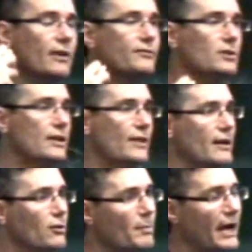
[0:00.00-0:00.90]
you've left uni and
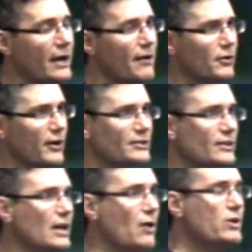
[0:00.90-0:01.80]
then look back and have regrets
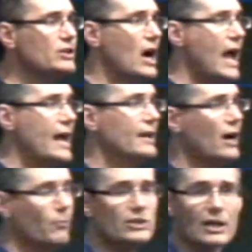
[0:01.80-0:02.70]
and think, I wish I had,
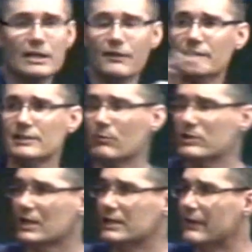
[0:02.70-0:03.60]
I wish I'd done this, I
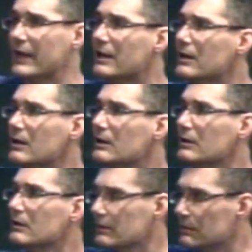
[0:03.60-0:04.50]
wish I'd done that.
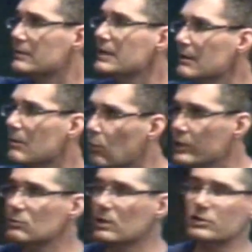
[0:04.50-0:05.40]
Think what you